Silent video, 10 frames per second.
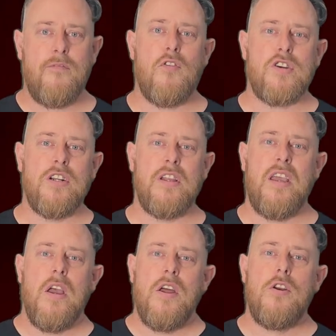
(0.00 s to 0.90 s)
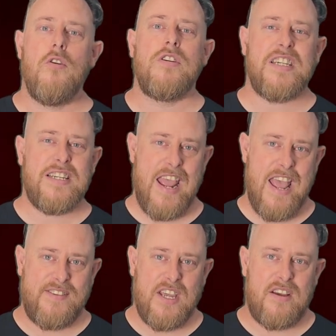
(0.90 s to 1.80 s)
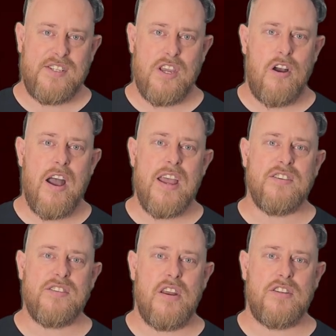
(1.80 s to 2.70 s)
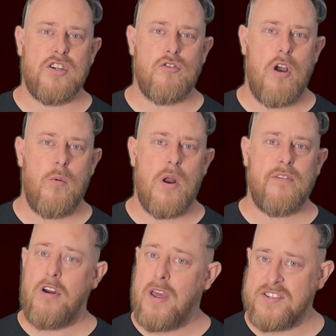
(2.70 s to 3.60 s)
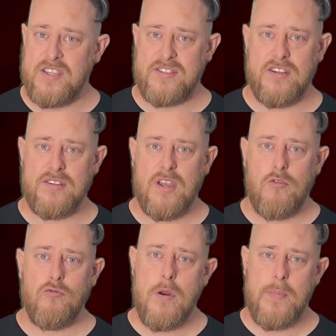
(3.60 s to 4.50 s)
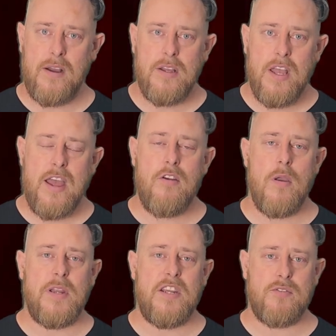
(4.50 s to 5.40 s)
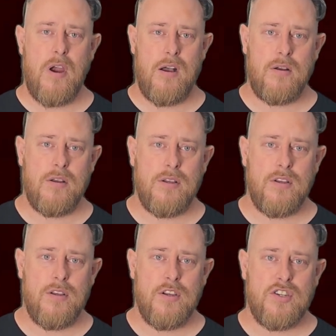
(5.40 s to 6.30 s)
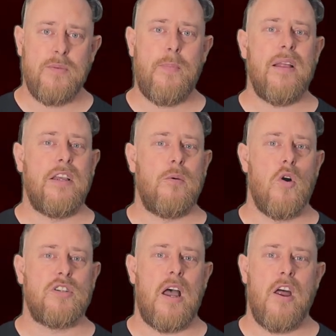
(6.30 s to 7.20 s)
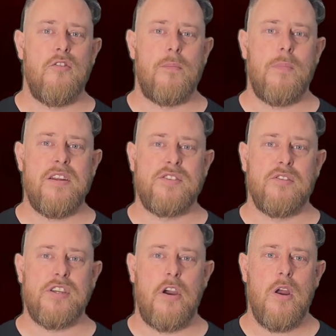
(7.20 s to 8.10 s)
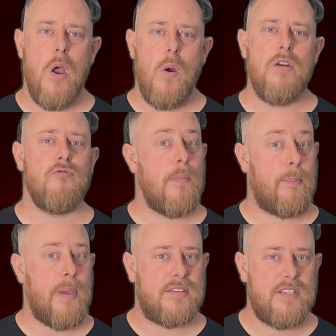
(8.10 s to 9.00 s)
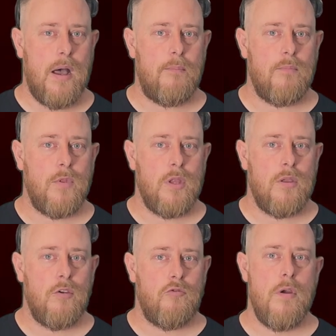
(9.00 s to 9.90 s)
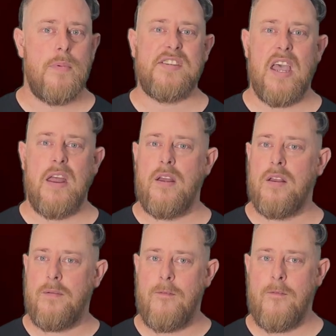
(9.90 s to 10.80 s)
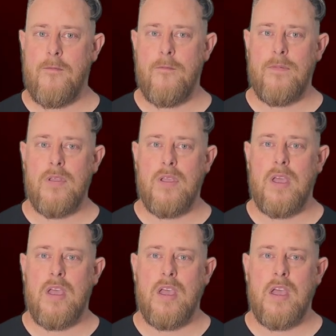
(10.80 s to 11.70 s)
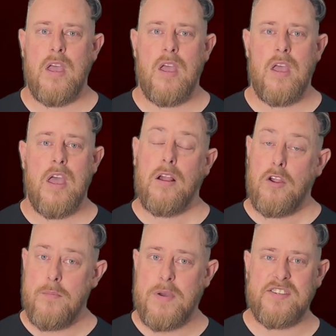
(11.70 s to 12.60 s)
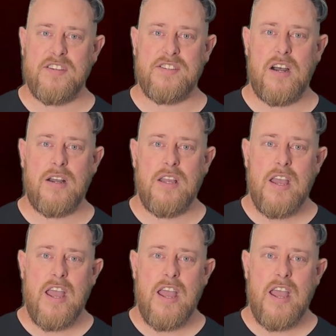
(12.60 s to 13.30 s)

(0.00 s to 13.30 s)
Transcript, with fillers: Unfortunately, Noor didn't answer, so Aya decided to try one of her other sisters, Ruba, at home in Israel. She'd barely walked 100 metres or so when Ruba picked up. Ruba said, ya Hello, my sister.